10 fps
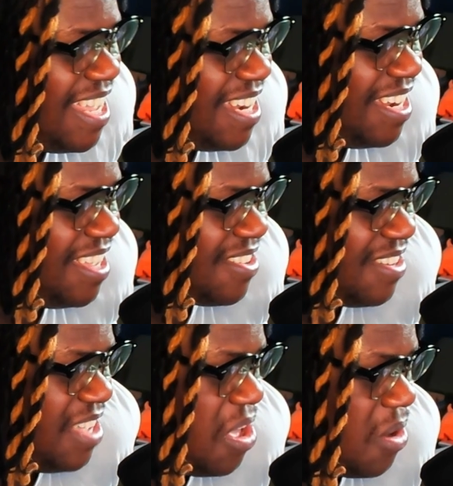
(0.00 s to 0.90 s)
neither
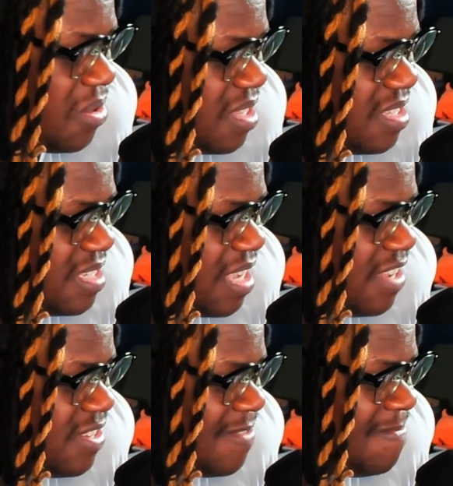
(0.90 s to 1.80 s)
yield the
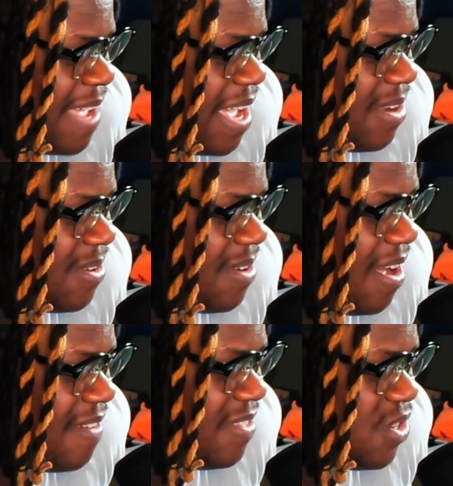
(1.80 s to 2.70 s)
decisive battle
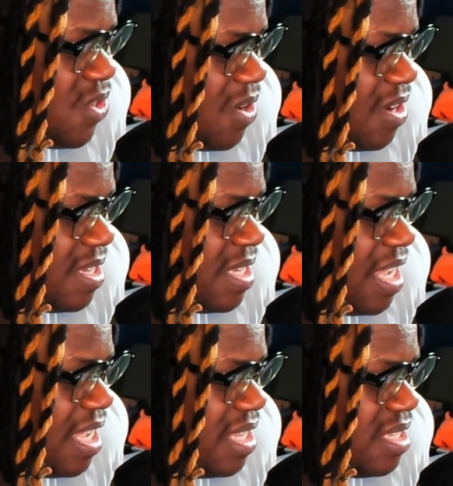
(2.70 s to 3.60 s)
of the strongest
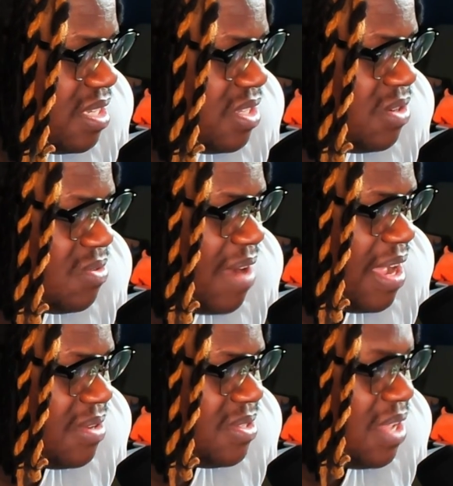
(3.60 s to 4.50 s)
heads to
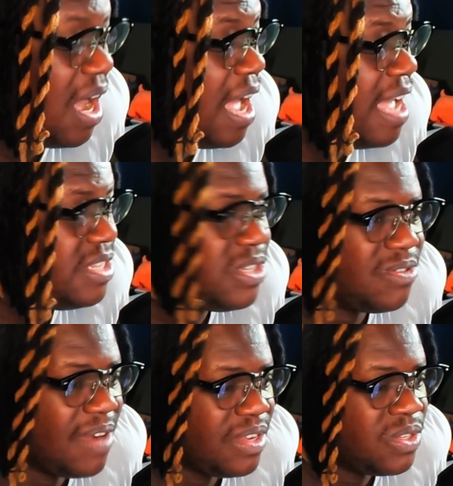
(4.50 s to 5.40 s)
round uh, heads to
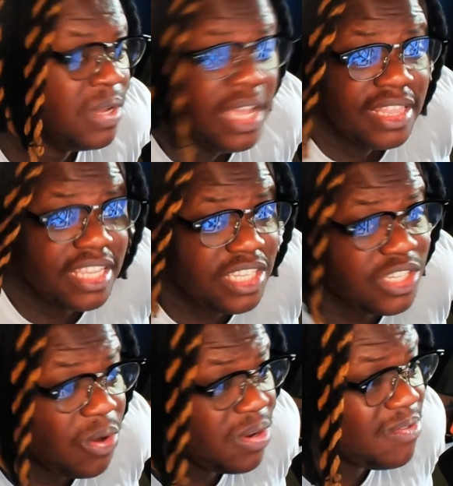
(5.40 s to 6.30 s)
round two. This is
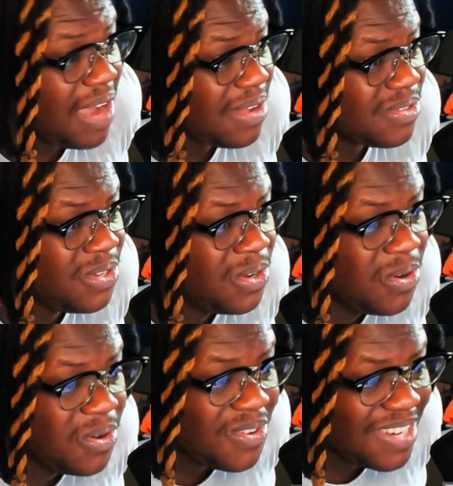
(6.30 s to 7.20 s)
only round
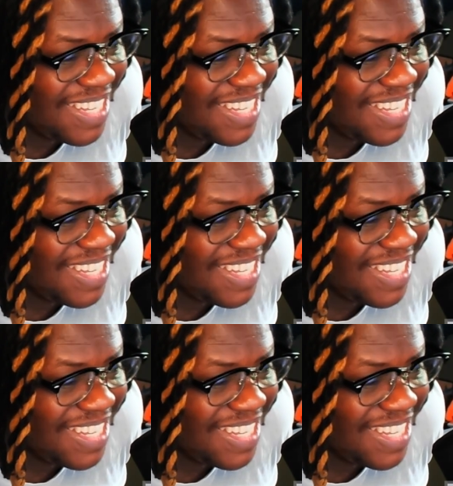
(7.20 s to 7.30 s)
two,